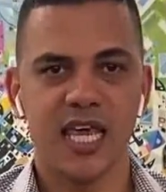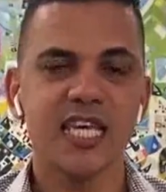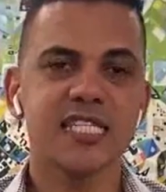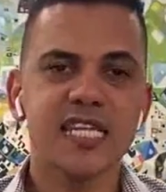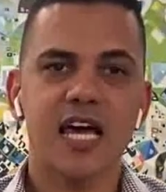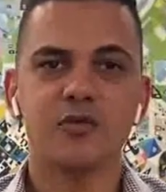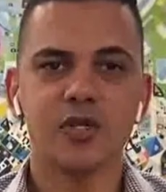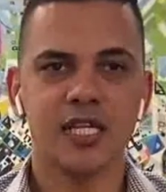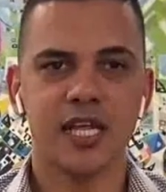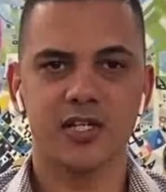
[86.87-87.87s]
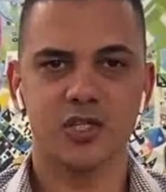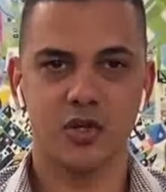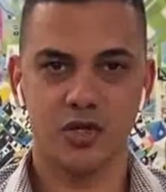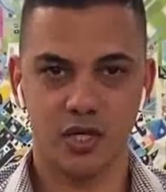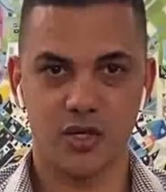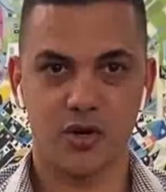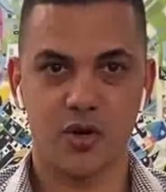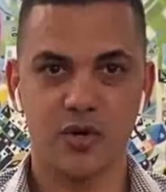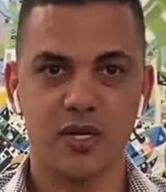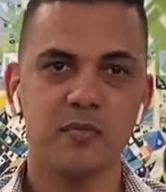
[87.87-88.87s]
This not only let us know that
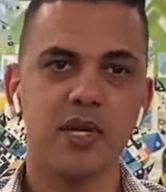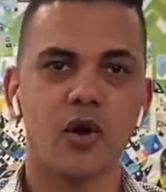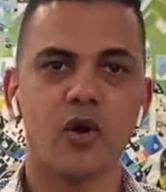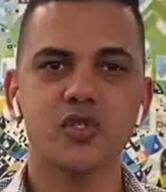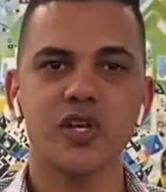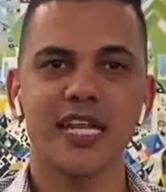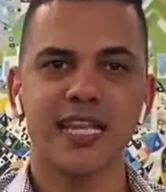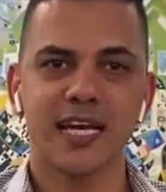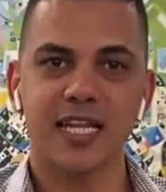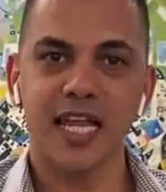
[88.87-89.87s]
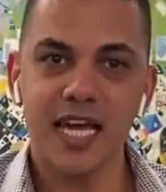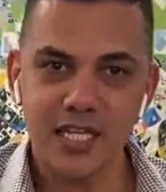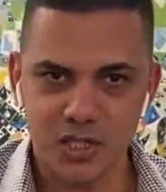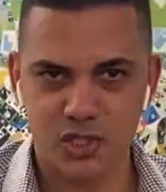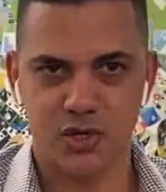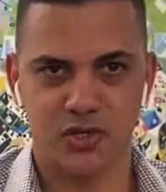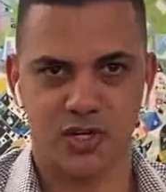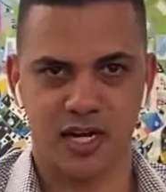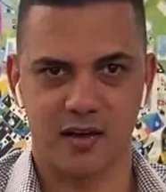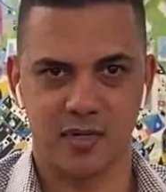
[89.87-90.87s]
you're going, but it also let the clients know
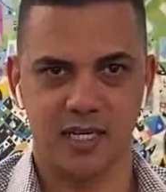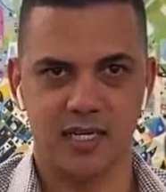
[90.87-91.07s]
you're coming.